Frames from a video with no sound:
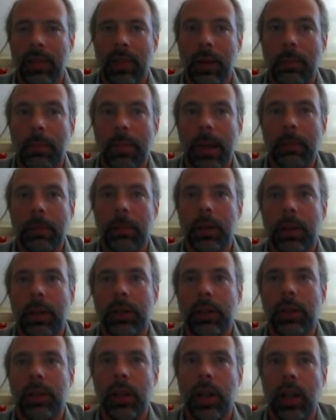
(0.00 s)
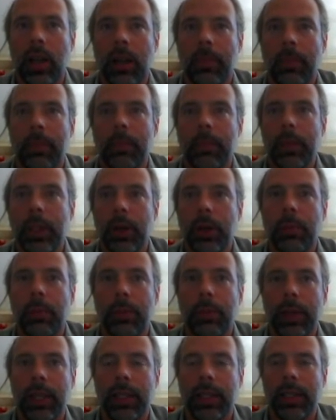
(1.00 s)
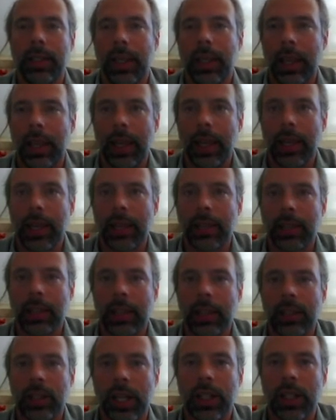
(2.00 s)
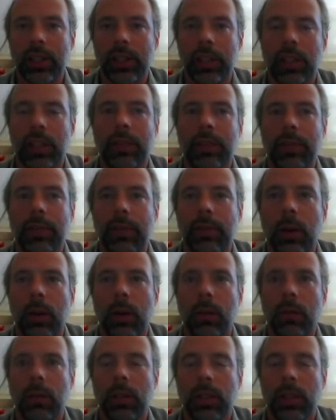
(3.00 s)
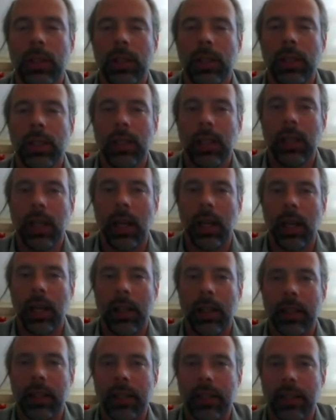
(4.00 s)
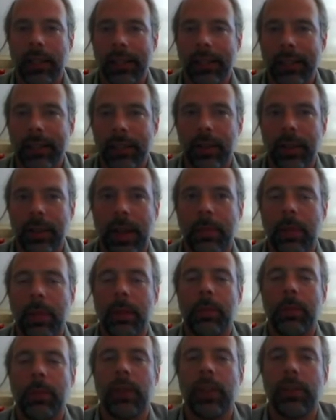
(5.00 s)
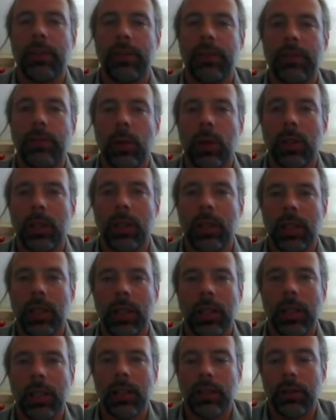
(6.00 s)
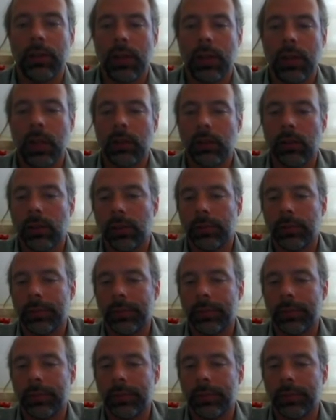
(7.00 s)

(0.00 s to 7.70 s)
a member, brings a suggestion to vote, that member can force it to vote.